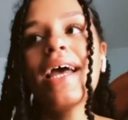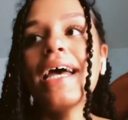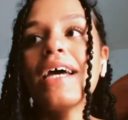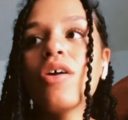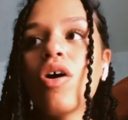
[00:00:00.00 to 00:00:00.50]

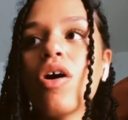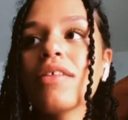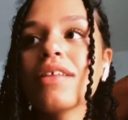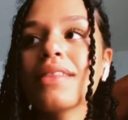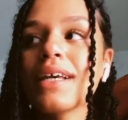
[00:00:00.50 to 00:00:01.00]
and all
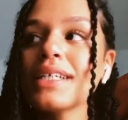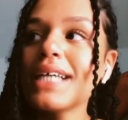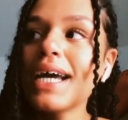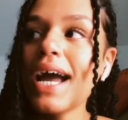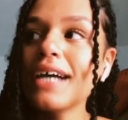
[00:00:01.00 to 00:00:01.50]
the things
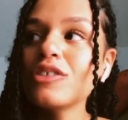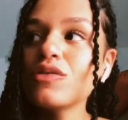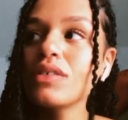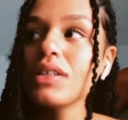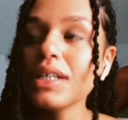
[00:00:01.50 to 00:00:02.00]
I had to
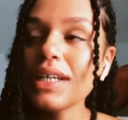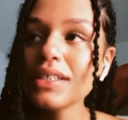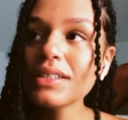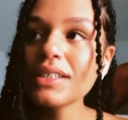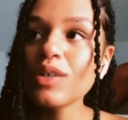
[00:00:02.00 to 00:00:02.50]

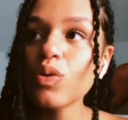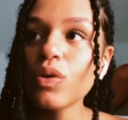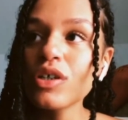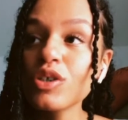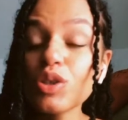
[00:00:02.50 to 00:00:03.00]
release in
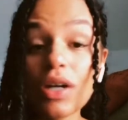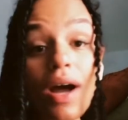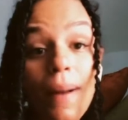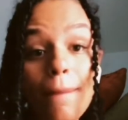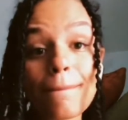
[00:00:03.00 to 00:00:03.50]
order to
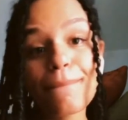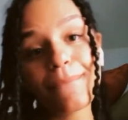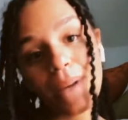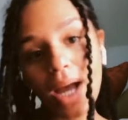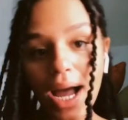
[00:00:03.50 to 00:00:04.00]
come
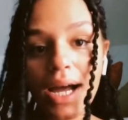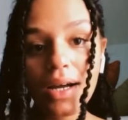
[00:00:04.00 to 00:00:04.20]
back